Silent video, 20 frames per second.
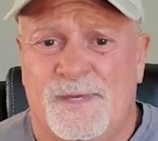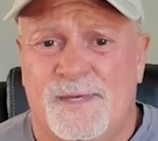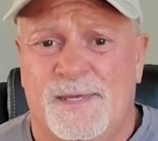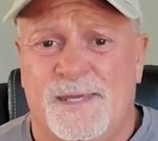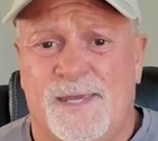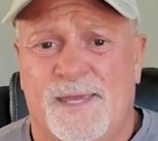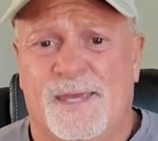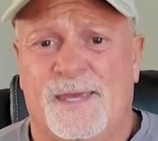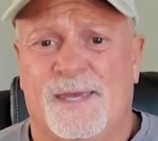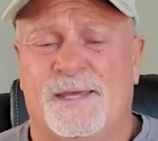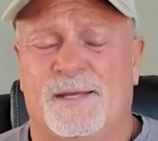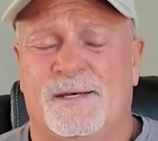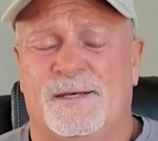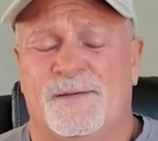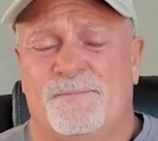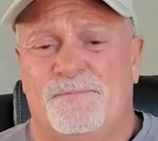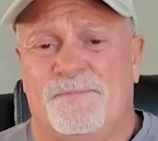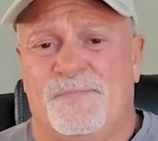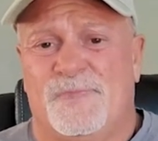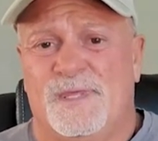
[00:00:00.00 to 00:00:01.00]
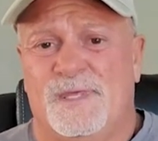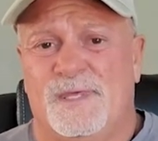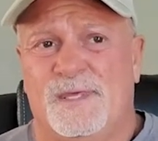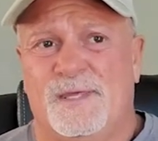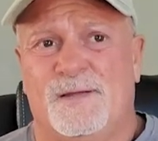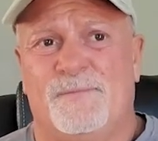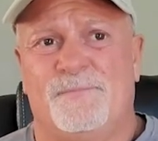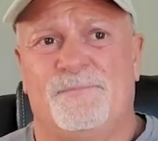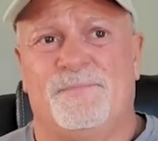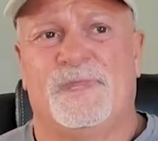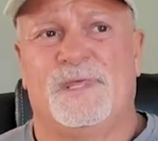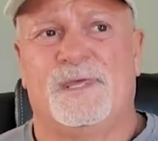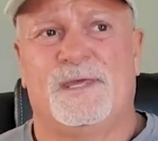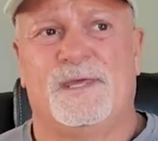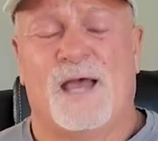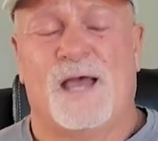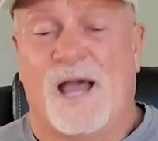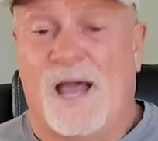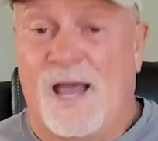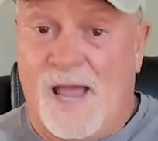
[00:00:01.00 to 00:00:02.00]
And
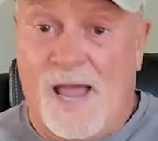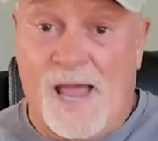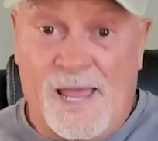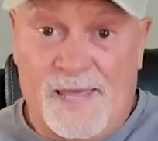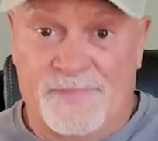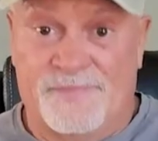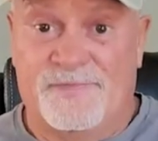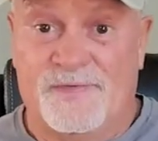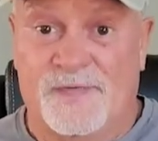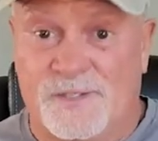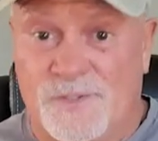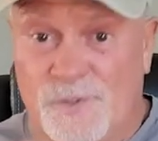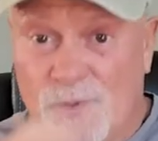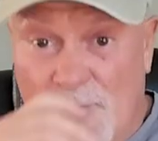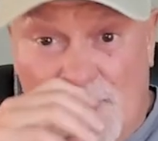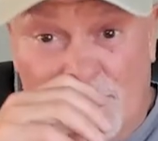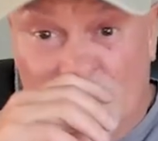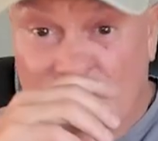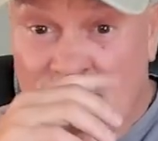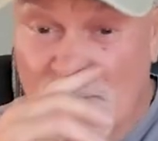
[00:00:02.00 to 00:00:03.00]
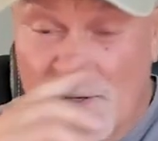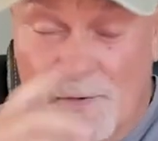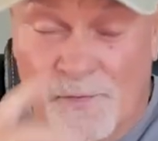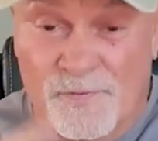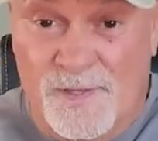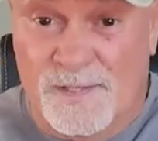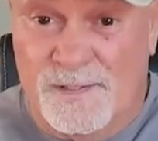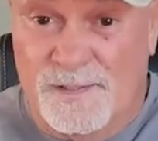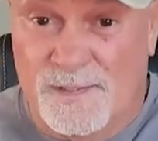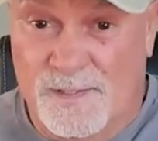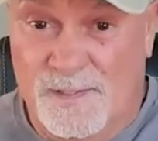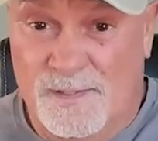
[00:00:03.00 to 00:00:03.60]
I think you all know that